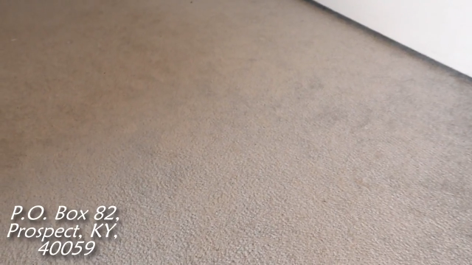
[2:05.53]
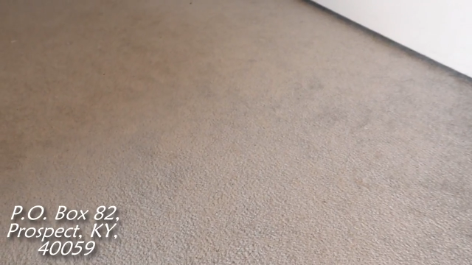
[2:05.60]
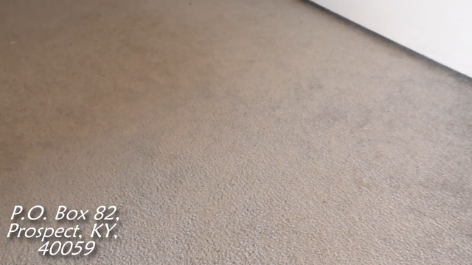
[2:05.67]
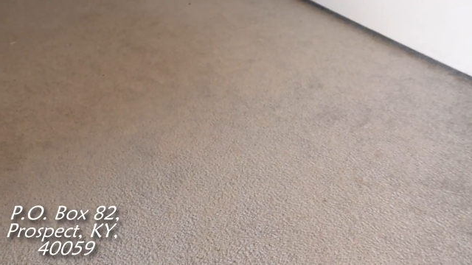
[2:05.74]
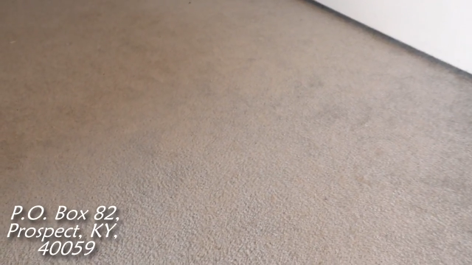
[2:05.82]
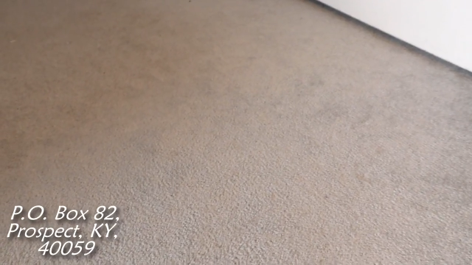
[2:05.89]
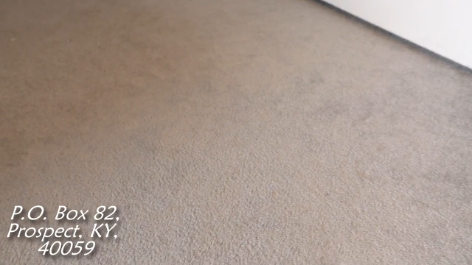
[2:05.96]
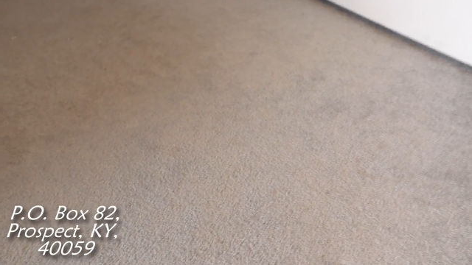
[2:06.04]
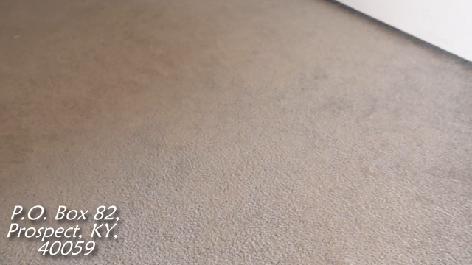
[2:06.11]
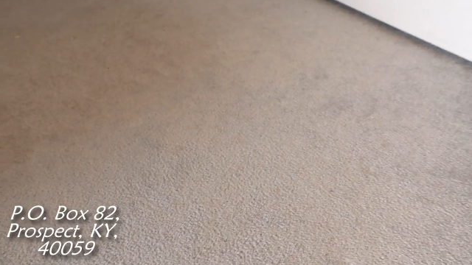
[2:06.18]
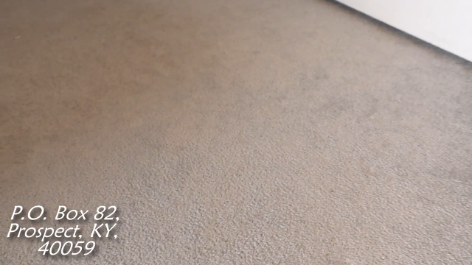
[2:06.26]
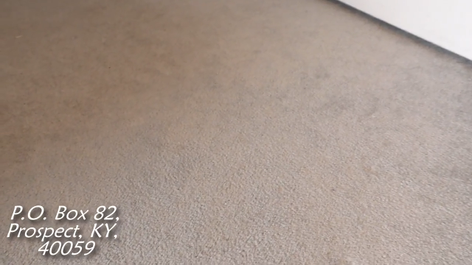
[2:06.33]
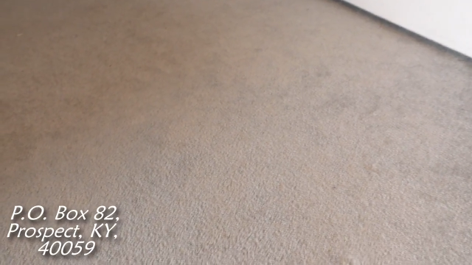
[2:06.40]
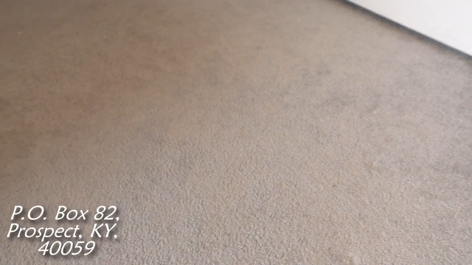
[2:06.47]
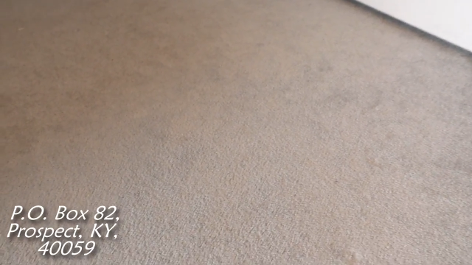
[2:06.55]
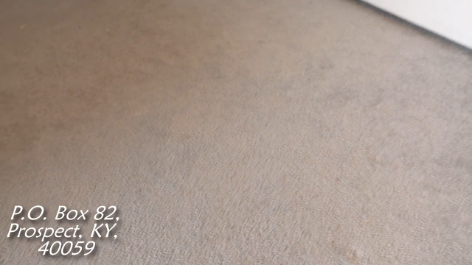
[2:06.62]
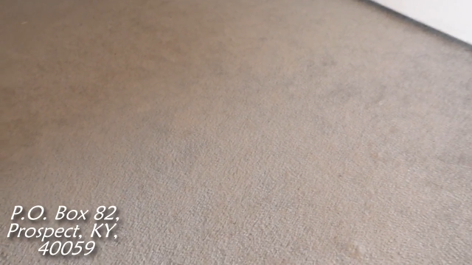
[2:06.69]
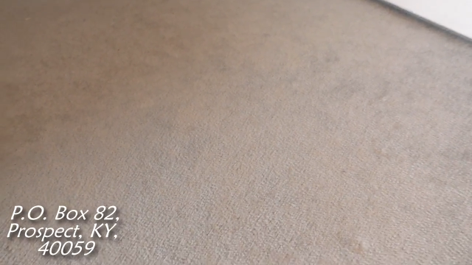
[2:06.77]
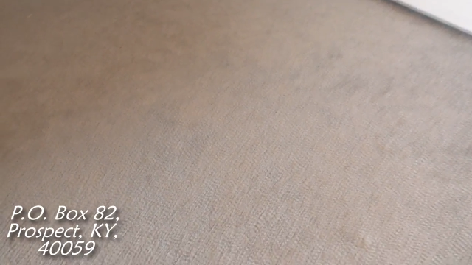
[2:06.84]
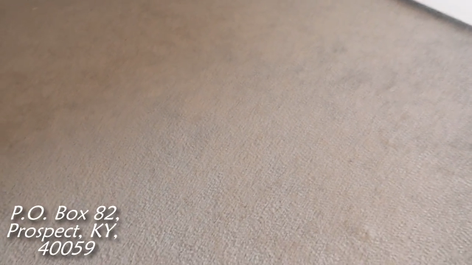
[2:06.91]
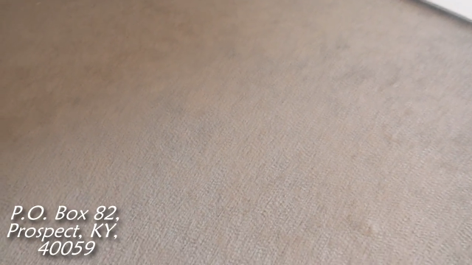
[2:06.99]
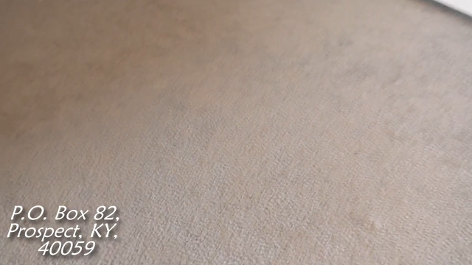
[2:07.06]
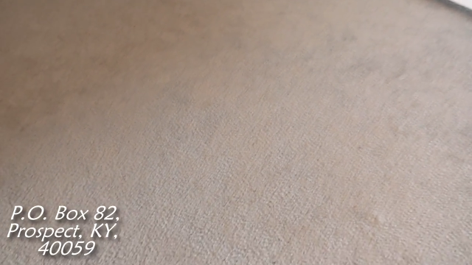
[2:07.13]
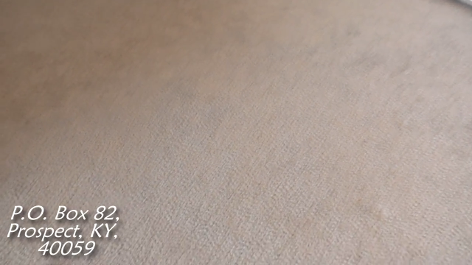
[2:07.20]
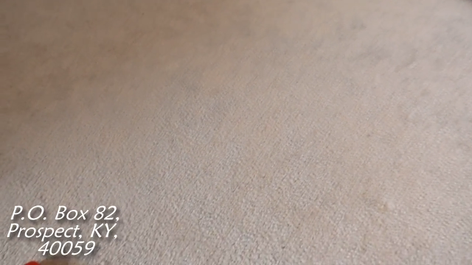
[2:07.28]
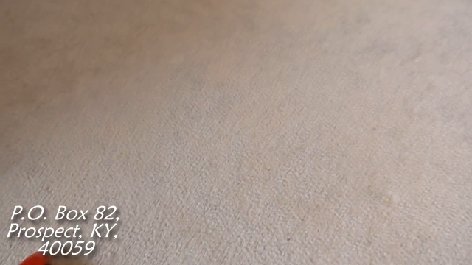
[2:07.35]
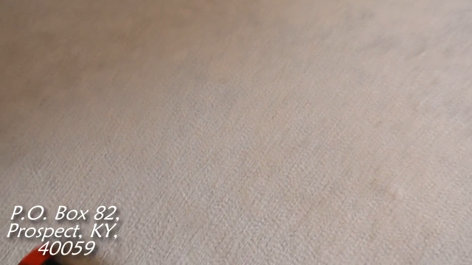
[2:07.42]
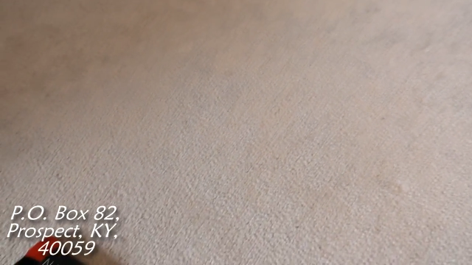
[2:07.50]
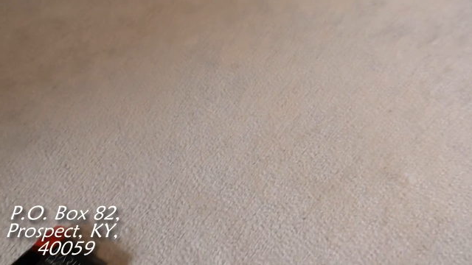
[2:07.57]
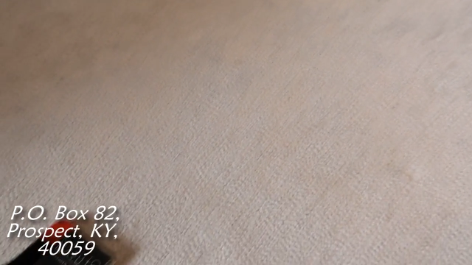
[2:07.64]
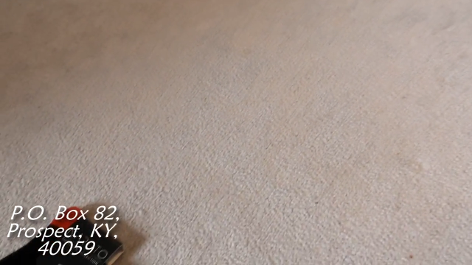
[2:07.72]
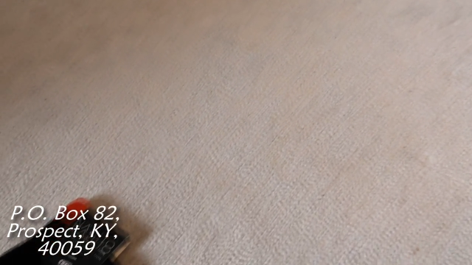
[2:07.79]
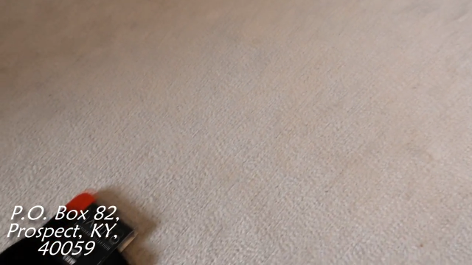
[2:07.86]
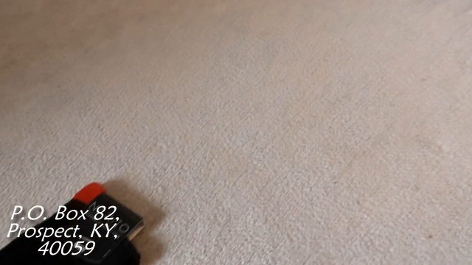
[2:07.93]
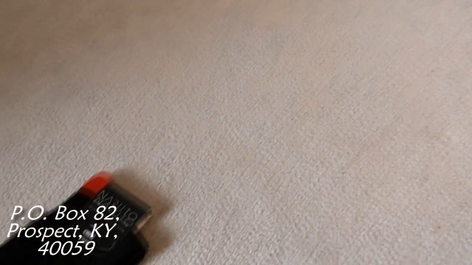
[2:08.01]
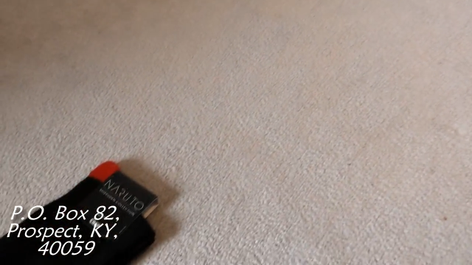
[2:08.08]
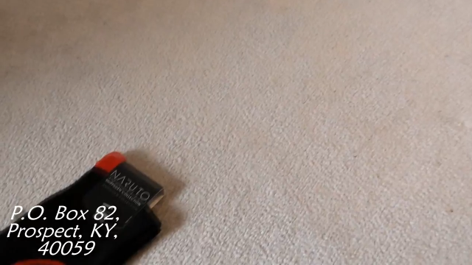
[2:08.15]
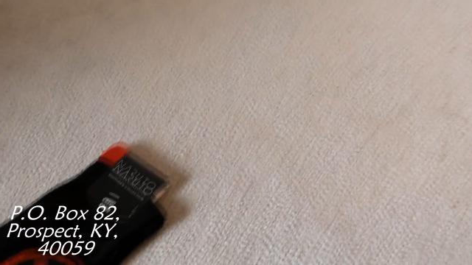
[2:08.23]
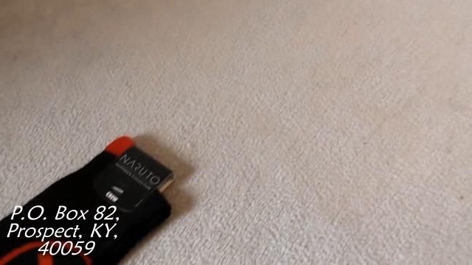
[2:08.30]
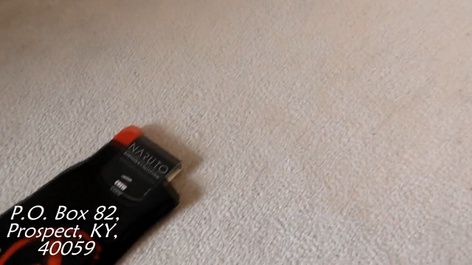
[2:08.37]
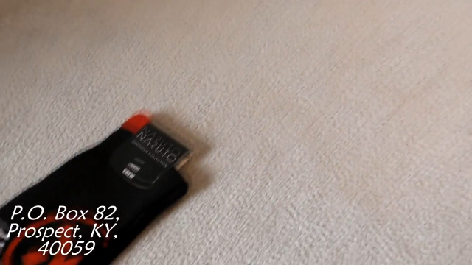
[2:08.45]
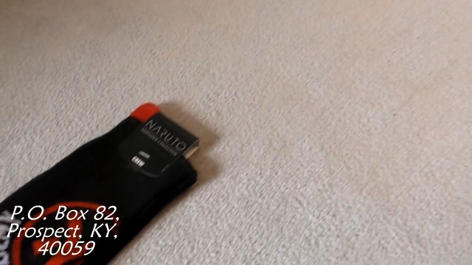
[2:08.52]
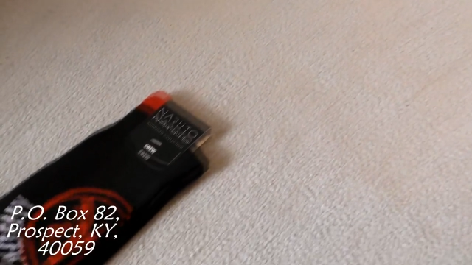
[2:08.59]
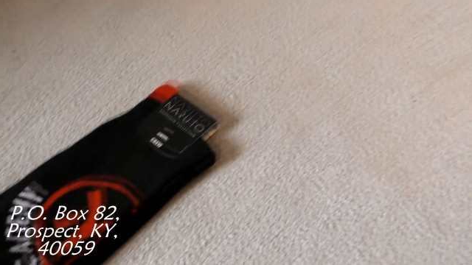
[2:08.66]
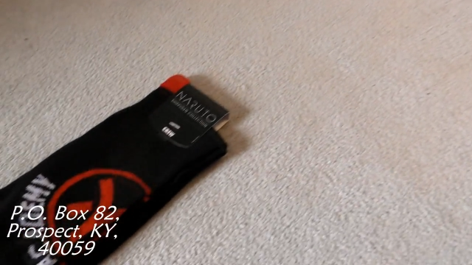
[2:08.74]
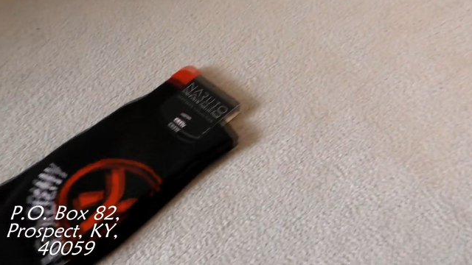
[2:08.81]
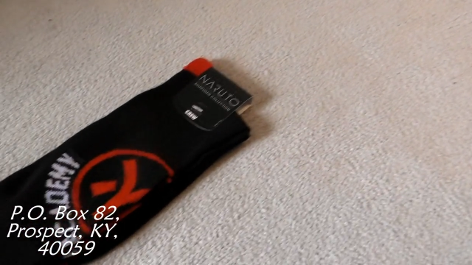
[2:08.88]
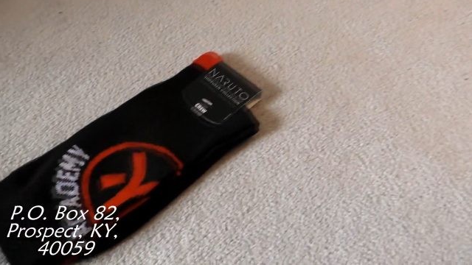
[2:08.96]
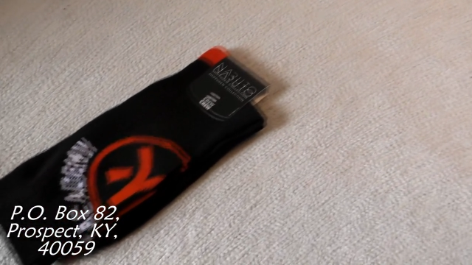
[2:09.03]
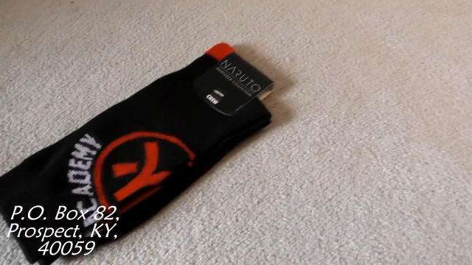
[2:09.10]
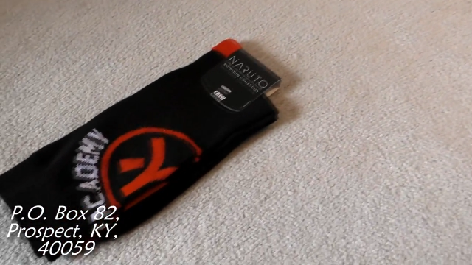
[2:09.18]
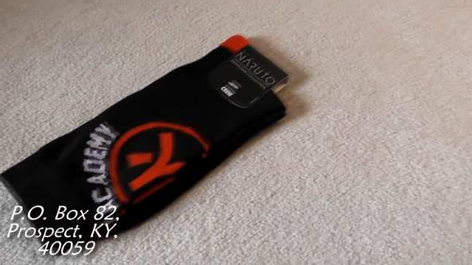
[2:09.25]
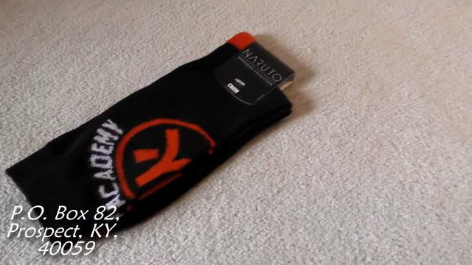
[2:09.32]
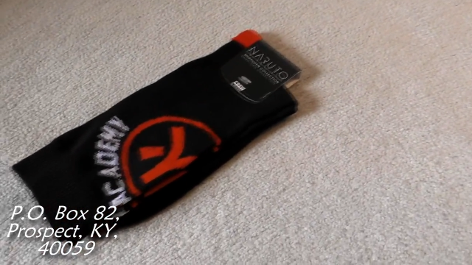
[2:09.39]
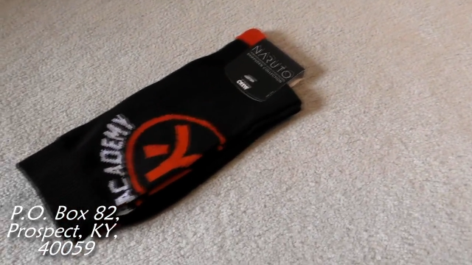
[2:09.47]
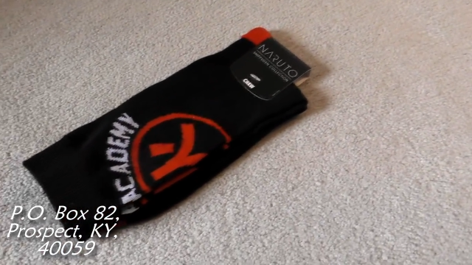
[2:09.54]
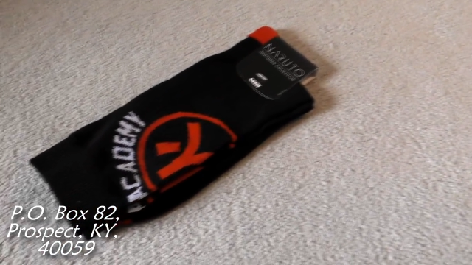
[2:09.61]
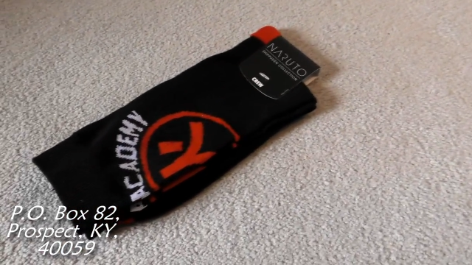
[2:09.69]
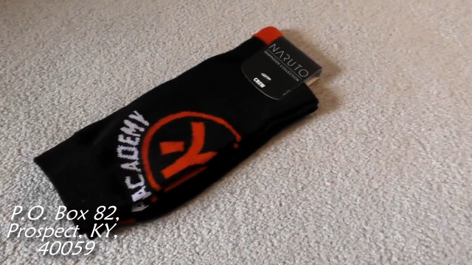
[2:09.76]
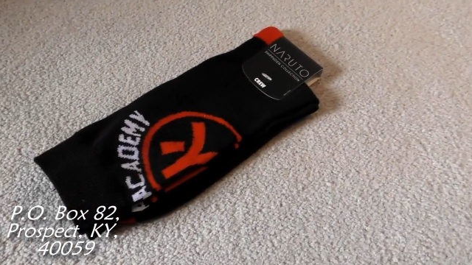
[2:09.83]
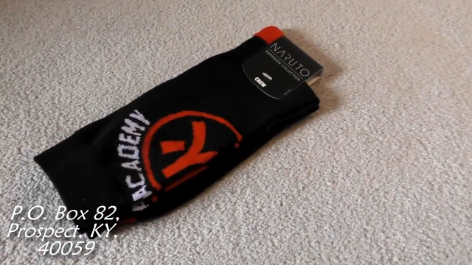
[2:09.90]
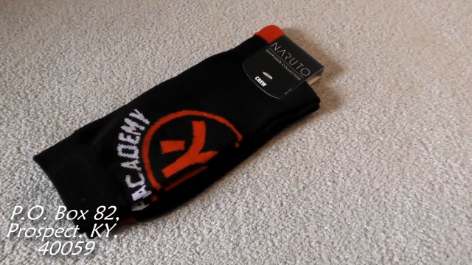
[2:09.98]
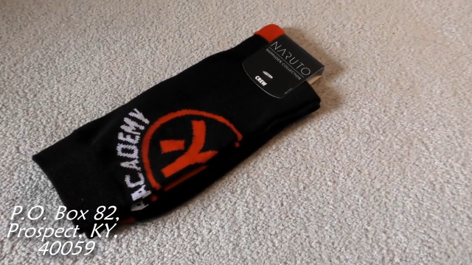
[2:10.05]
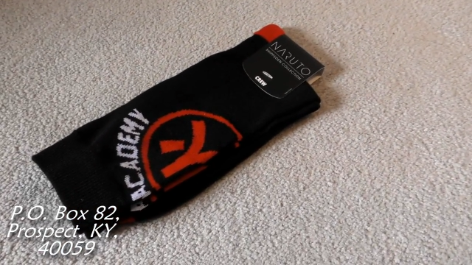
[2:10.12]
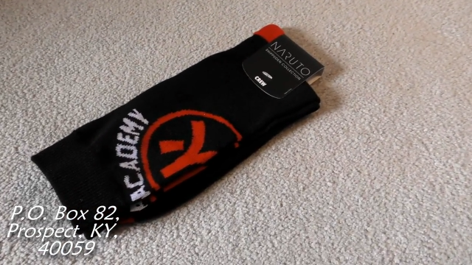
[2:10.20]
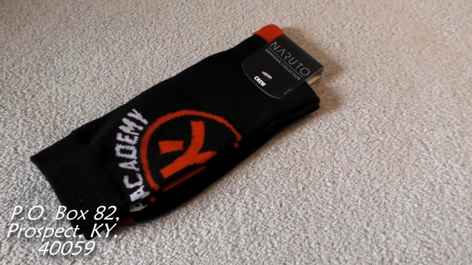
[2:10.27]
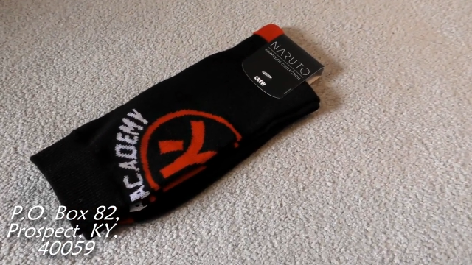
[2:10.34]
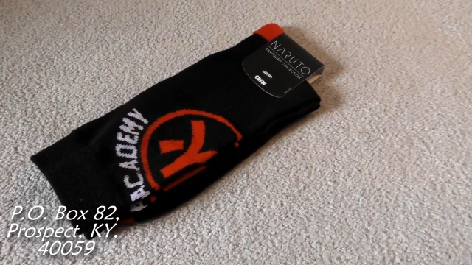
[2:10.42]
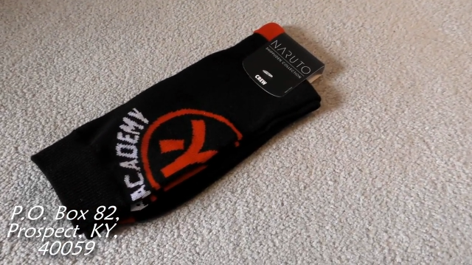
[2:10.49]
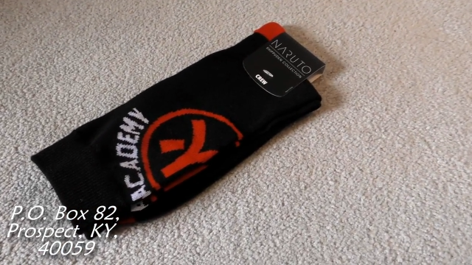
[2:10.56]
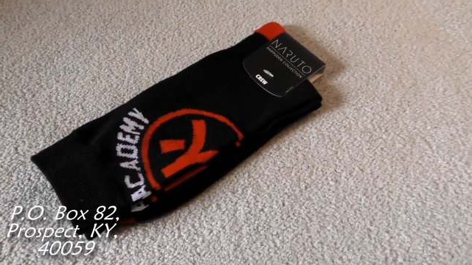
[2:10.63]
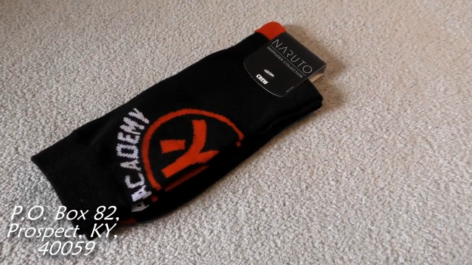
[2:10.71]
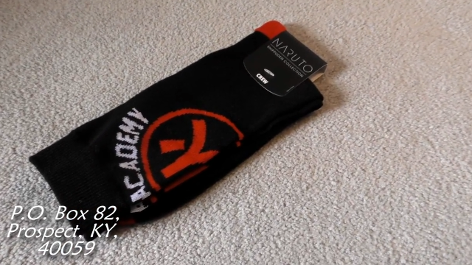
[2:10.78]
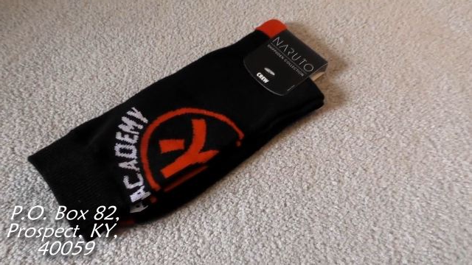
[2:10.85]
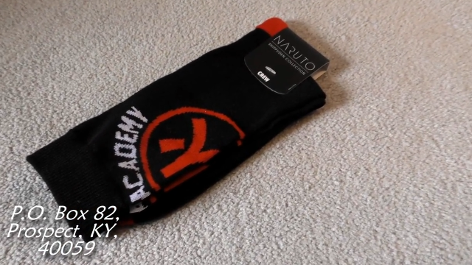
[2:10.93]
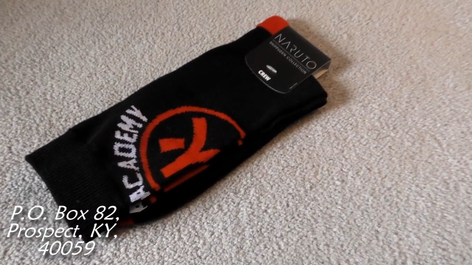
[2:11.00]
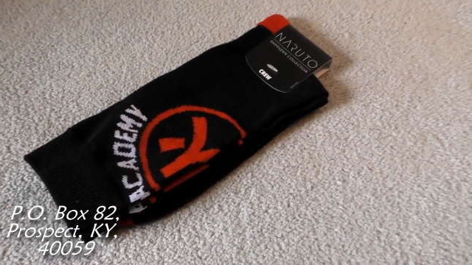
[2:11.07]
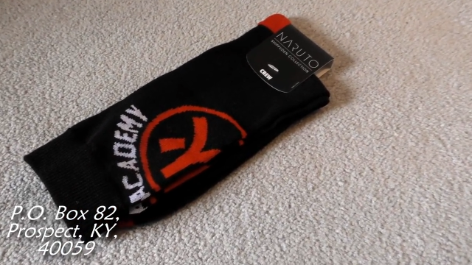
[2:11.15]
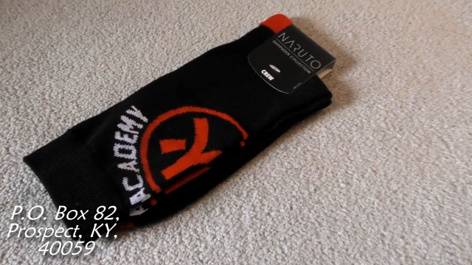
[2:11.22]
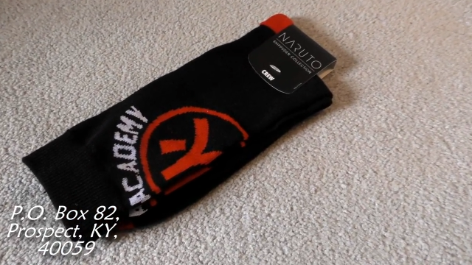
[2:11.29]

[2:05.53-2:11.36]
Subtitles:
[unreadable: no face in view]